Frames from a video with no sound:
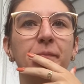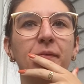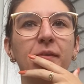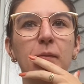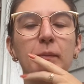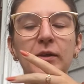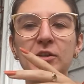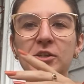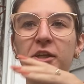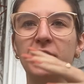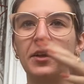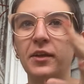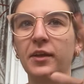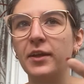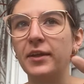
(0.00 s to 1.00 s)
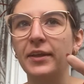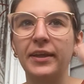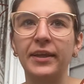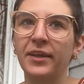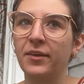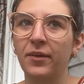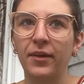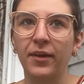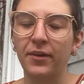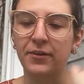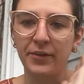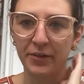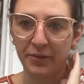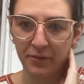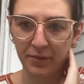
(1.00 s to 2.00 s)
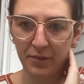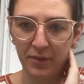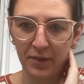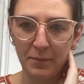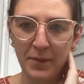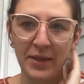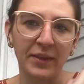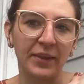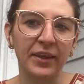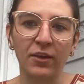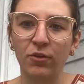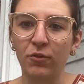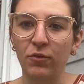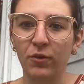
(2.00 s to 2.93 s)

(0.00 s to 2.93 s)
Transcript: particularly like, I don't know, main like